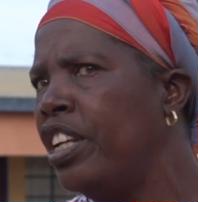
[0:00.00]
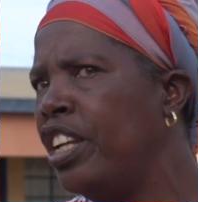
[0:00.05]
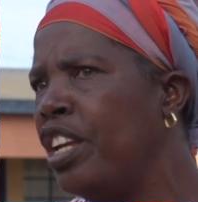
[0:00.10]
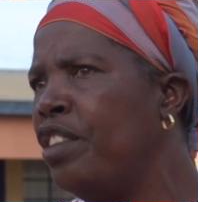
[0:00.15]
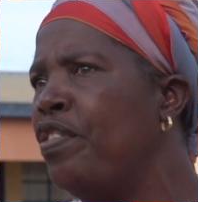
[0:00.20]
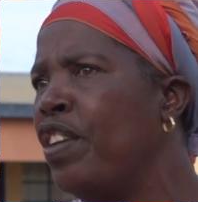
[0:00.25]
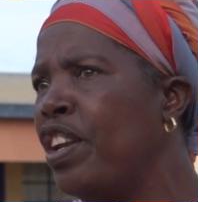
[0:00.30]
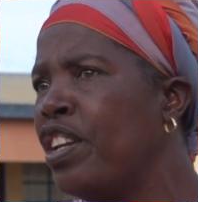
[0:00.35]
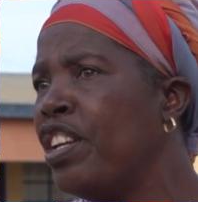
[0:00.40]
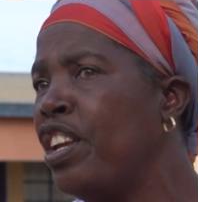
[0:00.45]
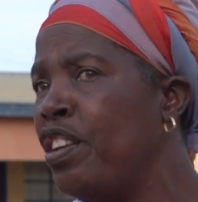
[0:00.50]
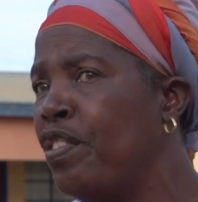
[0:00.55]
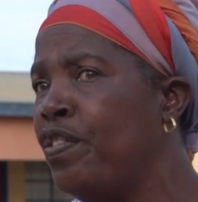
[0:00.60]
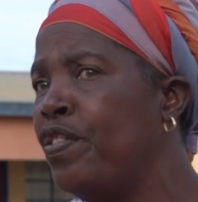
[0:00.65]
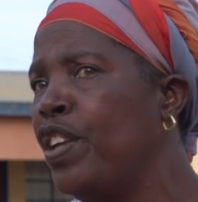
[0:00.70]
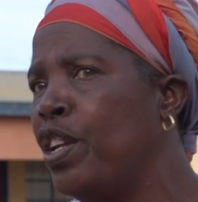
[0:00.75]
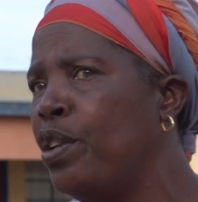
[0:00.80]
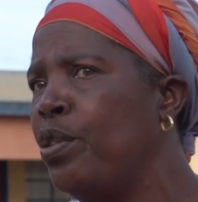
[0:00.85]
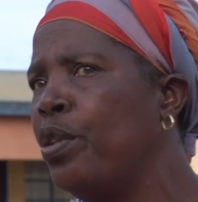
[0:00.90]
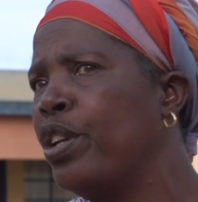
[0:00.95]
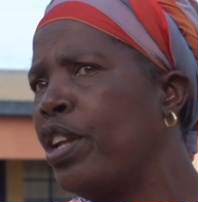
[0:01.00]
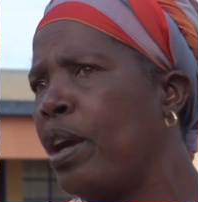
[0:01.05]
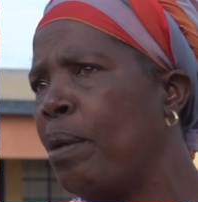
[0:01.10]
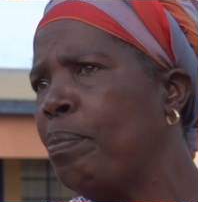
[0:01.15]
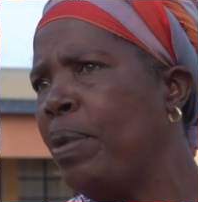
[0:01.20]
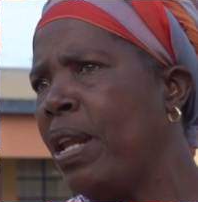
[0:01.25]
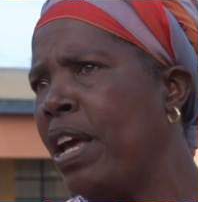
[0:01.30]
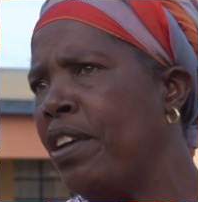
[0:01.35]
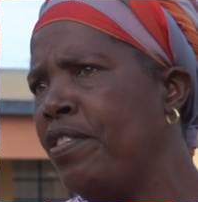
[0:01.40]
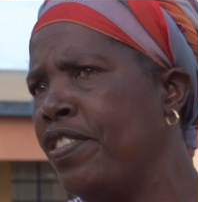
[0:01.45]
even if they don't
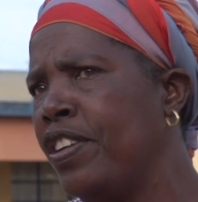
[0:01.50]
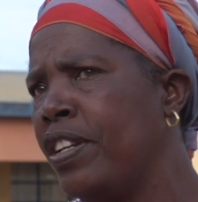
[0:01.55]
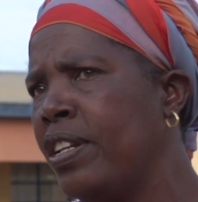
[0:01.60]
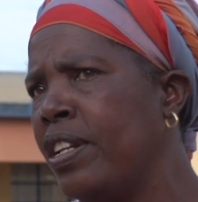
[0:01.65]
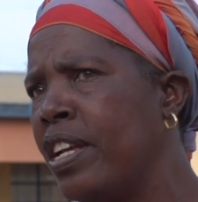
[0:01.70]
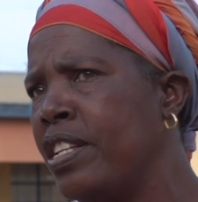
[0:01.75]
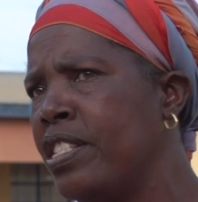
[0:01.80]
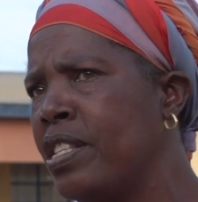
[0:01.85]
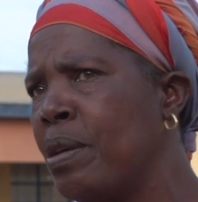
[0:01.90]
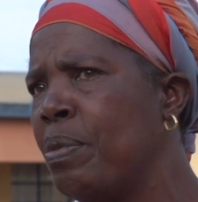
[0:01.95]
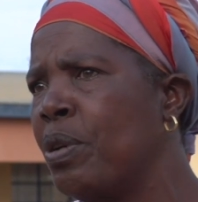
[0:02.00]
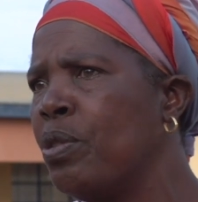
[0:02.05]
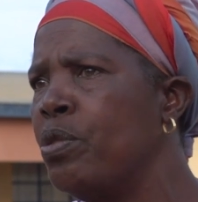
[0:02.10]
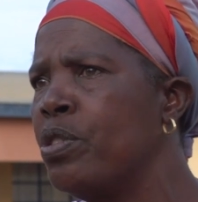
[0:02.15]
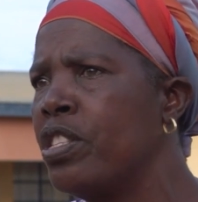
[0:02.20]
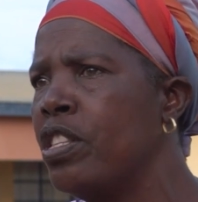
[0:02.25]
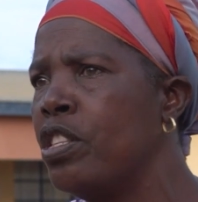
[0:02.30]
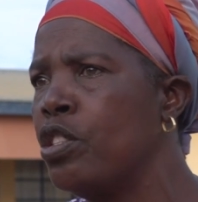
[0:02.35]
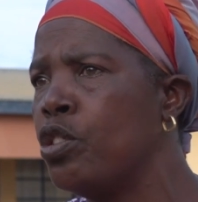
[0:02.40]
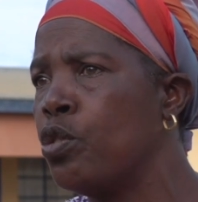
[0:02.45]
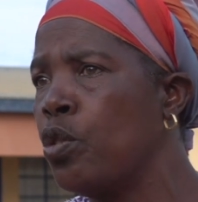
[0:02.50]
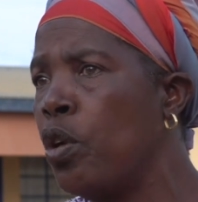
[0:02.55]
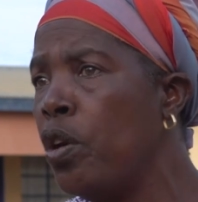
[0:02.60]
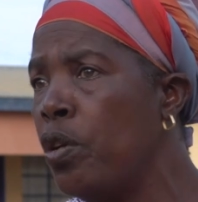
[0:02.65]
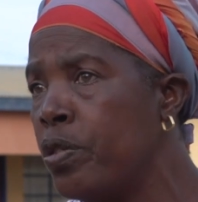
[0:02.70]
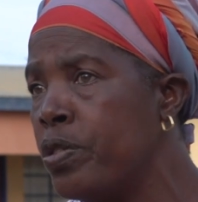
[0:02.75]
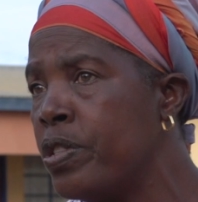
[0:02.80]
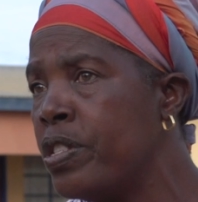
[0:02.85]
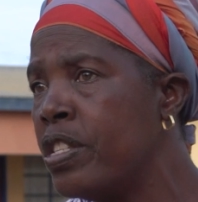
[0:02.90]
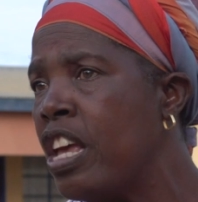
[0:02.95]
apply fertilizer, because the
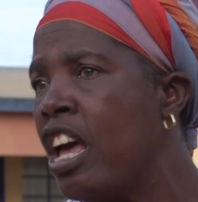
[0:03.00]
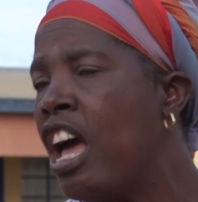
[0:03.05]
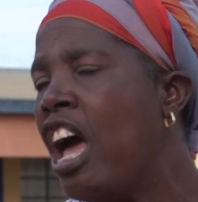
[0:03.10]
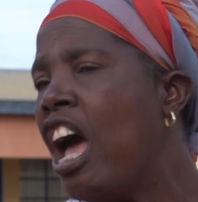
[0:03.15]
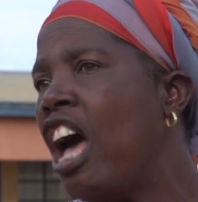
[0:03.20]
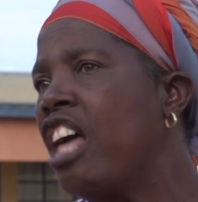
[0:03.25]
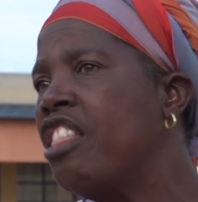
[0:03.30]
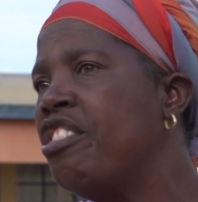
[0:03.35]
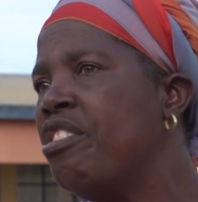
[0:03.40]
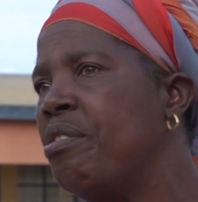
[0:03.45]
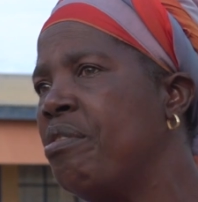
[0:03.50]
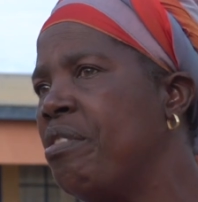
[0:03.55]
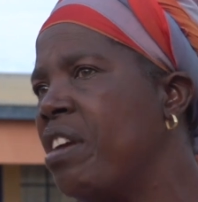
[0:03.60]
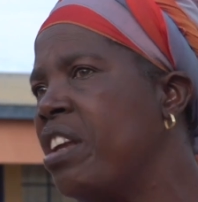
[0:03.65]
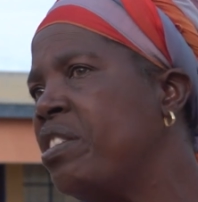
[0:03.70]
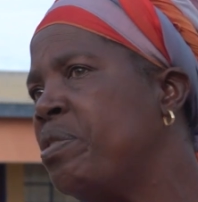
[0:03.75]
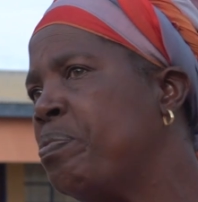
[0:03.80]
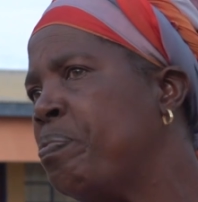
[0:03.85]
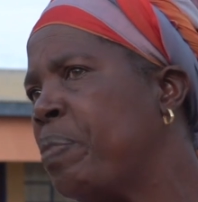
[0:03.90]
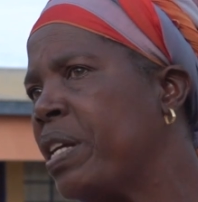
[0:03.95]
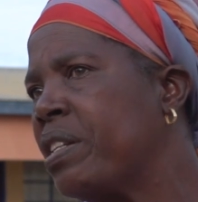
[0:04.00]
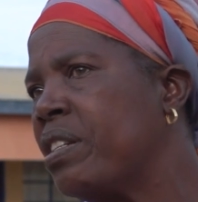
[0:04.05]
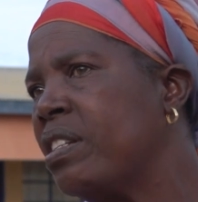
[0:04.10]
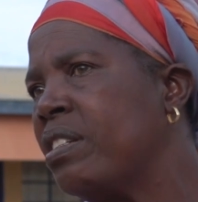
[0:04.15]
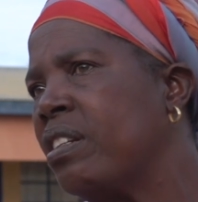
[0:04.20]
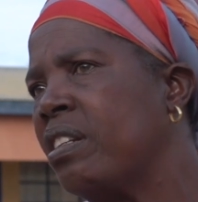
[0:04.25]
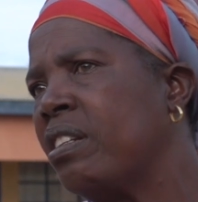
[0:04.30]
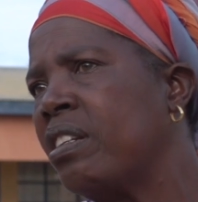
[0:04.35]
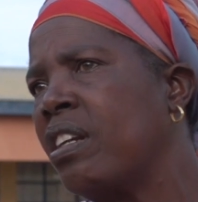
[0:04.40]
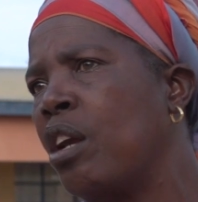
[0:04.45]
soils and the rain
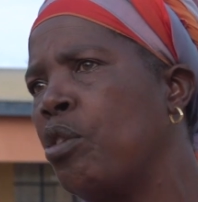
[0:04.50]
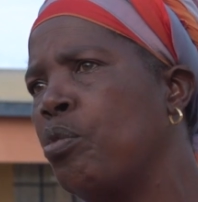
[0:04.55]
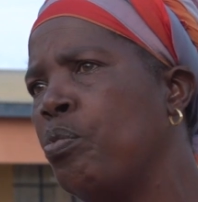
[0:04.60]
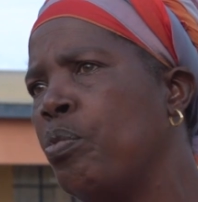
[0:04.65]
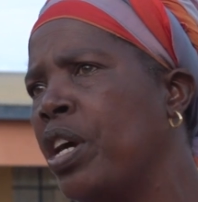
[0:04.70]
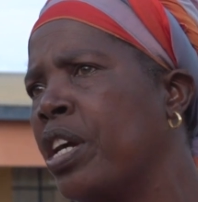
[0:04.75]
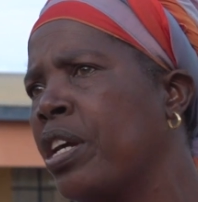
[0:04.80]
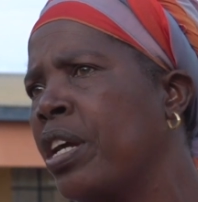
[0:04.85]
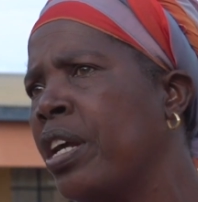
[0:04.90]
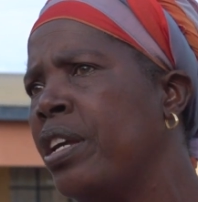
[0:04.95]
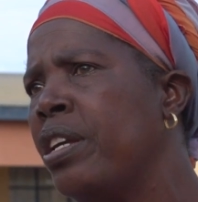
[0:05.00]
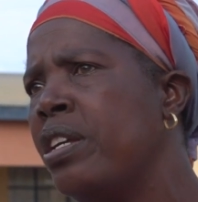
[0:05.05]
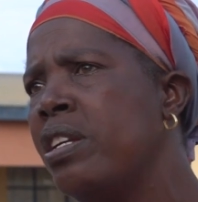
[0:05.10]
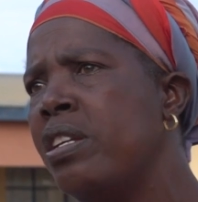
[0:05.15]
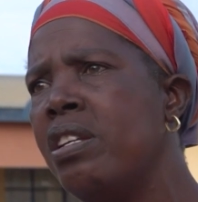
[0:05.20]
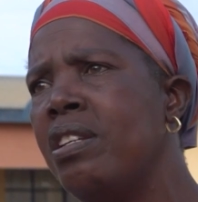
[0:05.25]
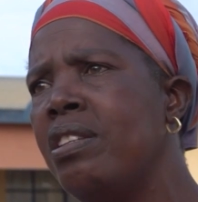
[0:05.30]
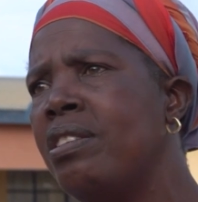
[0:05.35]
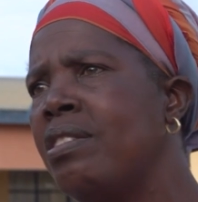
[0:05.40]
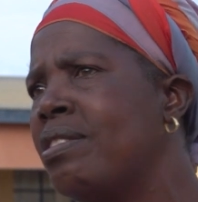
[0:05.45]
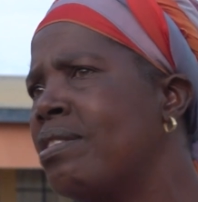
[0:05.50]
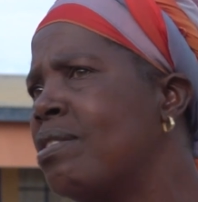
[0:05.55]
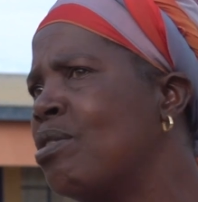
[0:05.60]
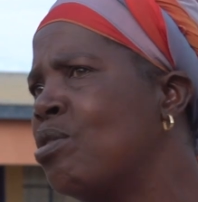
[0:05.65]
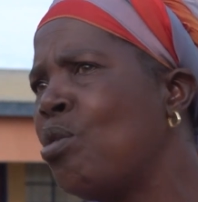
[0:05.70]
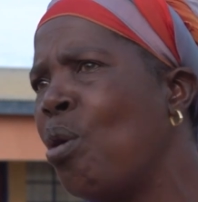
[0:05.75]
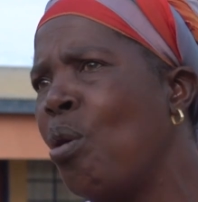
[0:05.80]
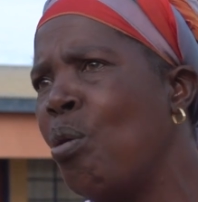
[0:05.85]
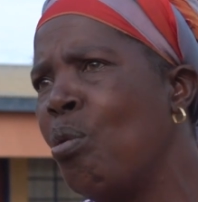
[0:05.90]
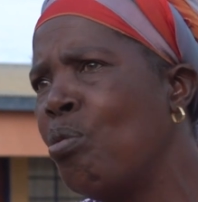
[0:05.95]
pattern in Kalumwange is
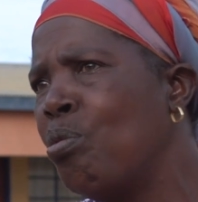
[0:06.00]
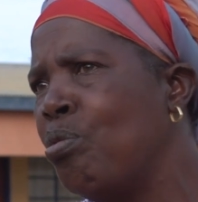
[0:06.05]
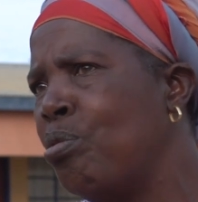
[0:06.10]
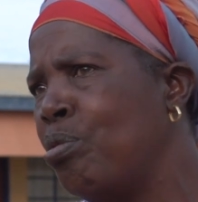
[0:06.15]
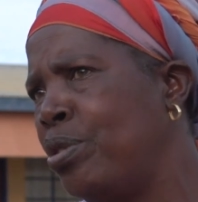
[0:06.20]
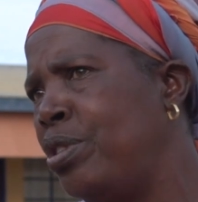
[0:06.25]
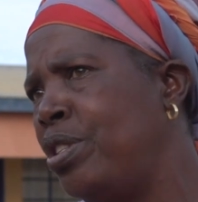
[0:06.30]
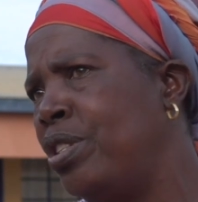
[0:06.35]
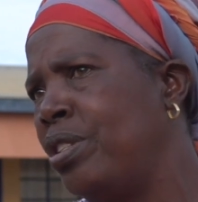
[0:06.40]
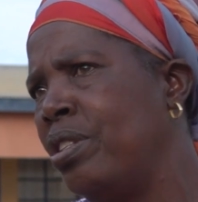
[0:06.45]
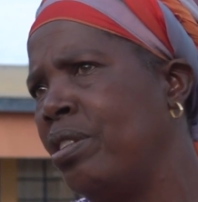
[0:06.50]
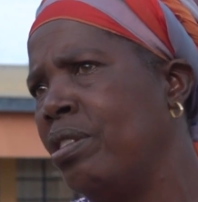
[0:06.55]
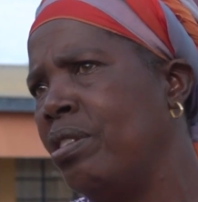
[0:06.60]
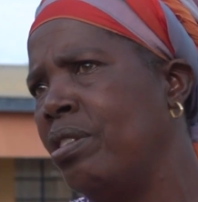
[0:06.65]
so good.